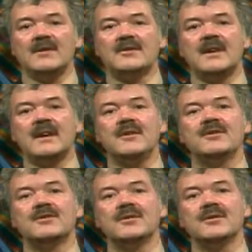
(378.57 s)
to take you
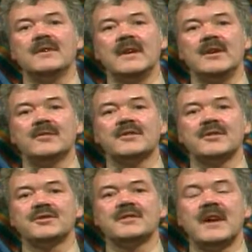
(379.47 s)
to the Nova
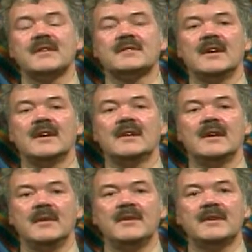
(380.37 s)
Scotia Textile
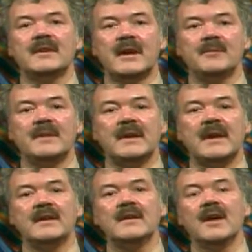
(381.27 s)
Limited Company
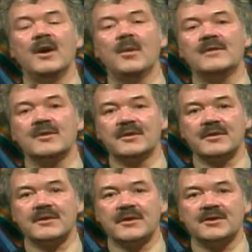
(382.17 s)
in Windsor,
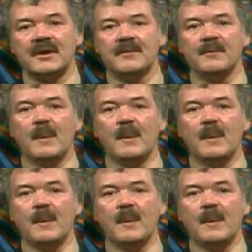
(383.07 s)
Nova Scotia,